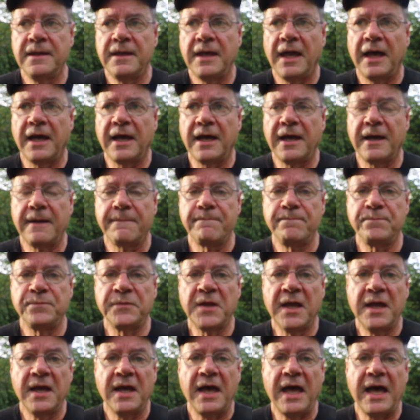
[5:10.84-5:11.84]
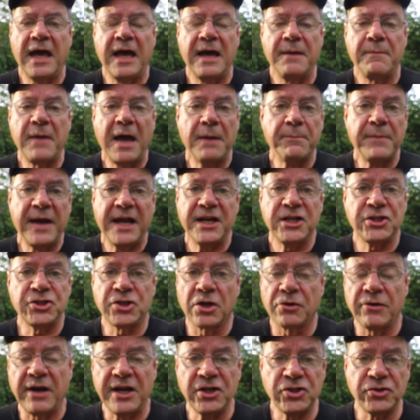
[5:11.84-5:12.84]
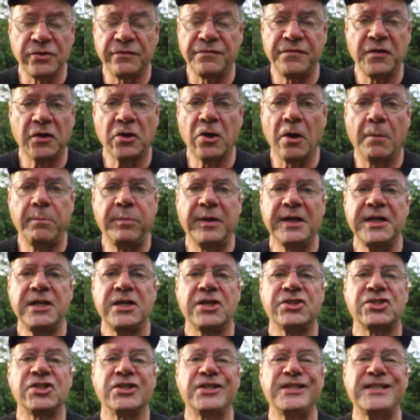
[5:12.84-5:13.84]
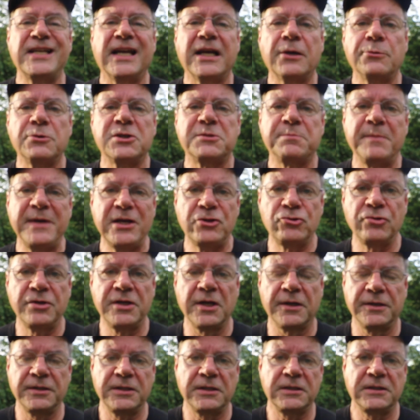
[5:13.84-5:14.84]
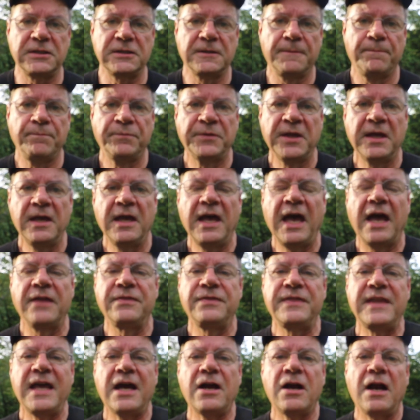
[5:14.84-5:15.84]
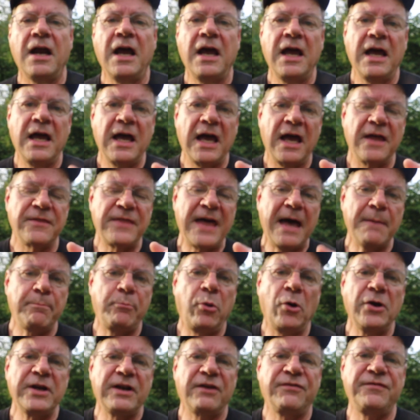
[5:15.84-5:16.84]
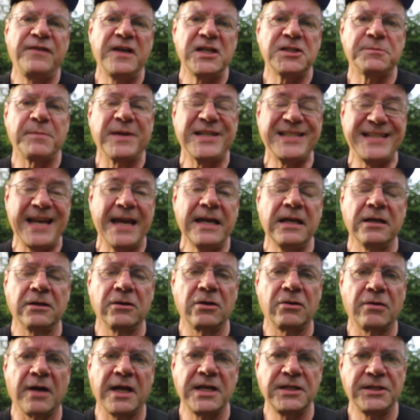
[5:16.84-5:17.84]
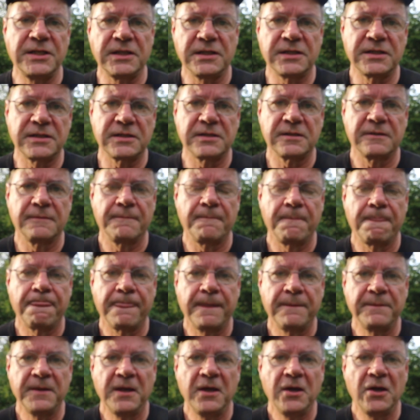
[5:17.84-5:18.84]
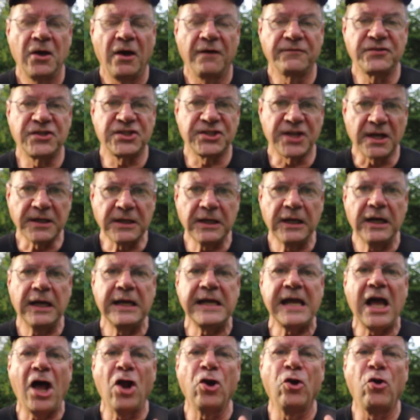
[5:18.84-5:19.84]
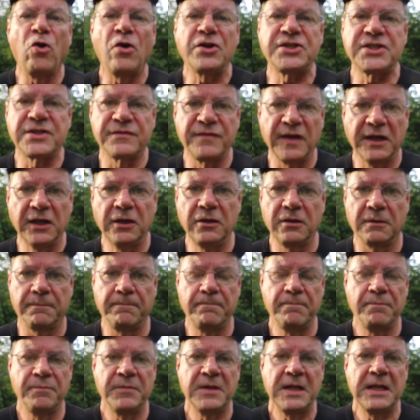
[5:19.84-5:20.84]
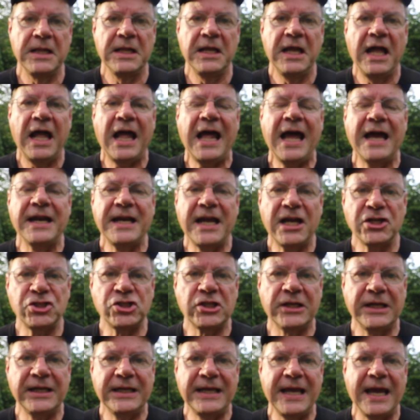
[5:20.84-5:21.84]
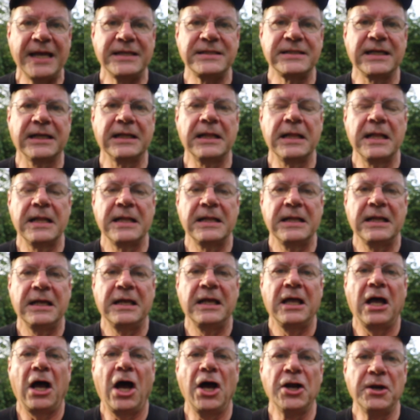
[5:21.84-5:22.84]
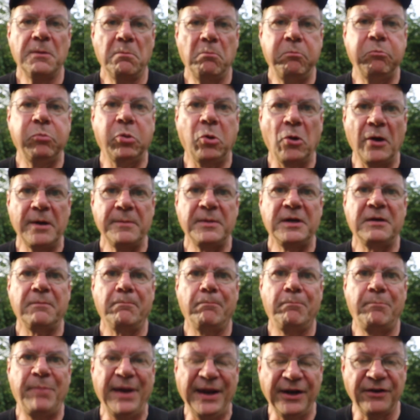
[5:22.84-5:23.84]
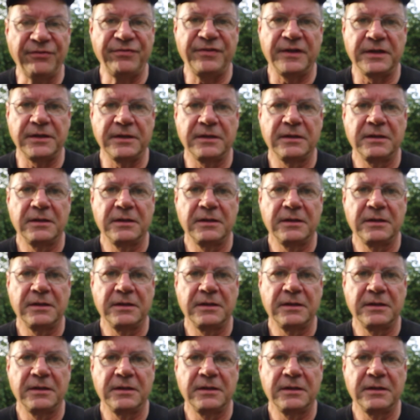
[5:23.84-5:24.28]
I managed a restaurant for a couple of years until I was made redundant. And there, at that point, I faced my second crisis of suddenly a loss of income and actually getting unemployment benefit.